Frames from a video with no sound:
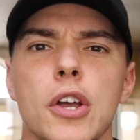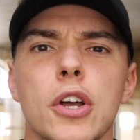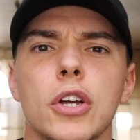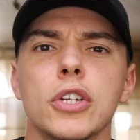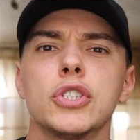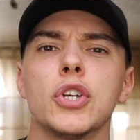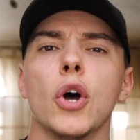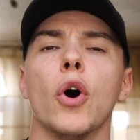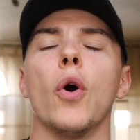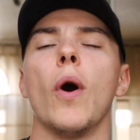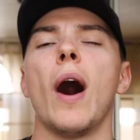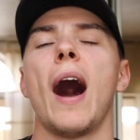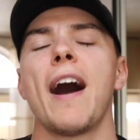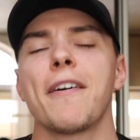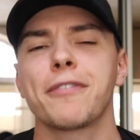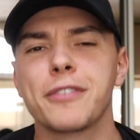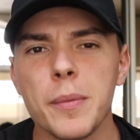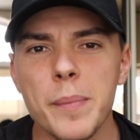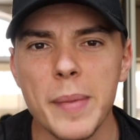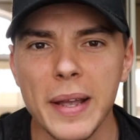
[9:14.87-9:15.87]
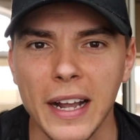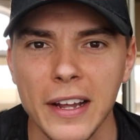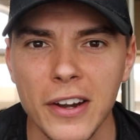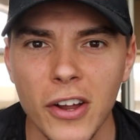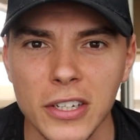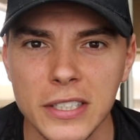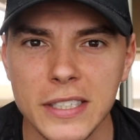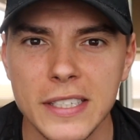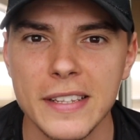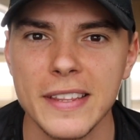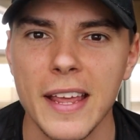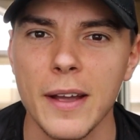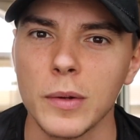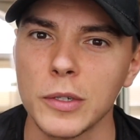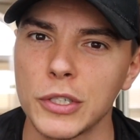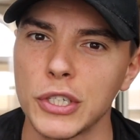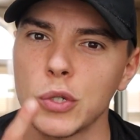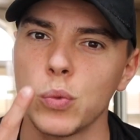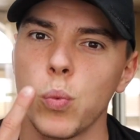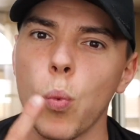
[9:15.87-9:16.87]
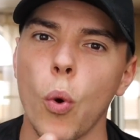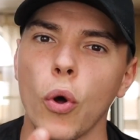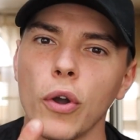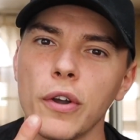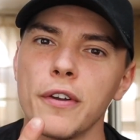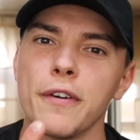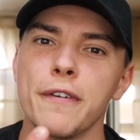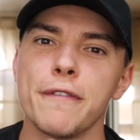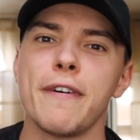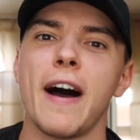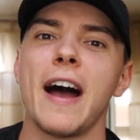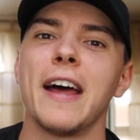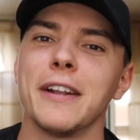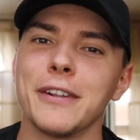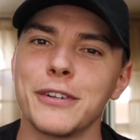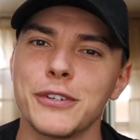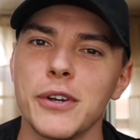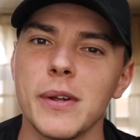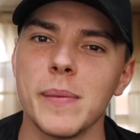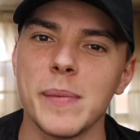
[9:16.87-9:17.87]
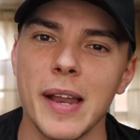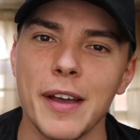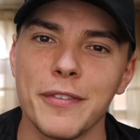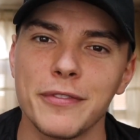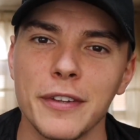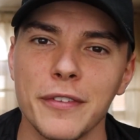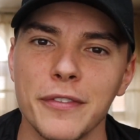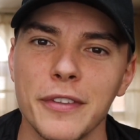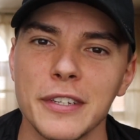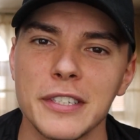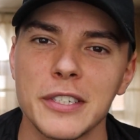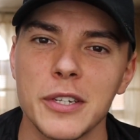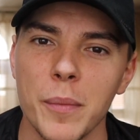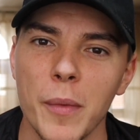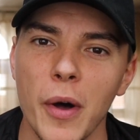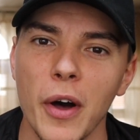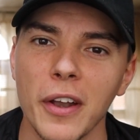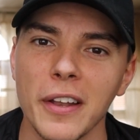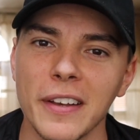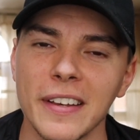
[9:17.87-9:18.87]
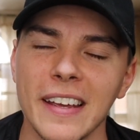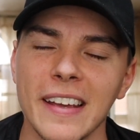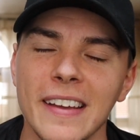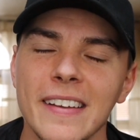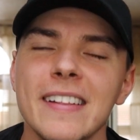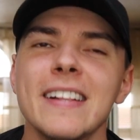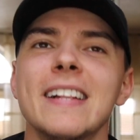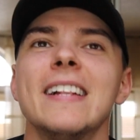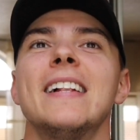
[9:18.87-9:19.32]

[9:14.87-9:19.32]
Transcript: So after Mykonos, there was just one final trip left of the summer holiday,